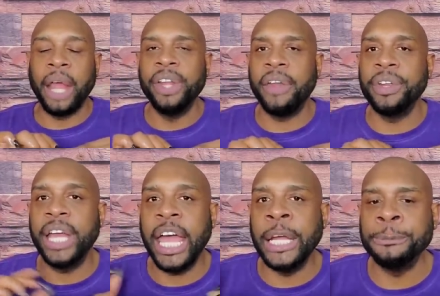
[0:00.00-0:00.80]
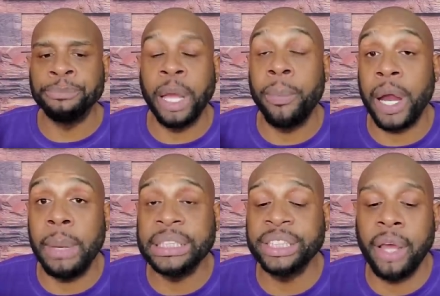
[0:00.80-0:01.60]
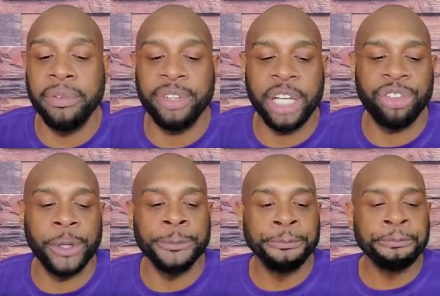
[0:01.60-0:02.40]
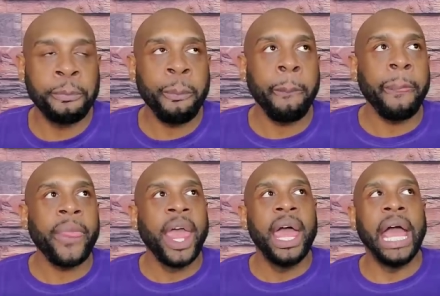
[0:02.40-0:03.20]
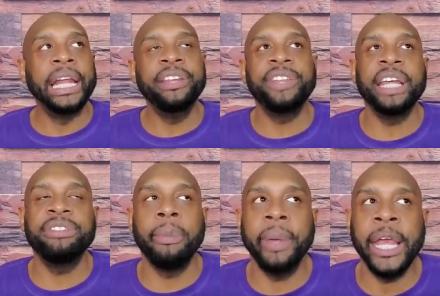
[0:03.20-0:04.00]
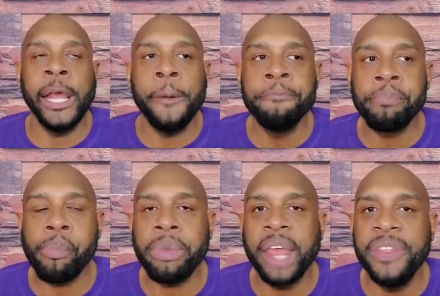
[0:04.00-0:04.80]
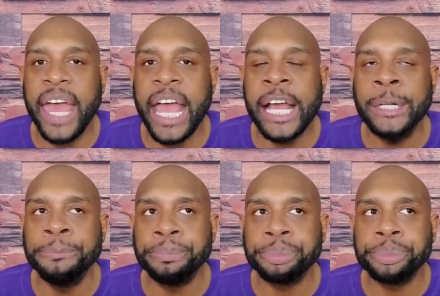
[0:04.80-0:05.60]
the other day that brought about this conversation. And he said to me that,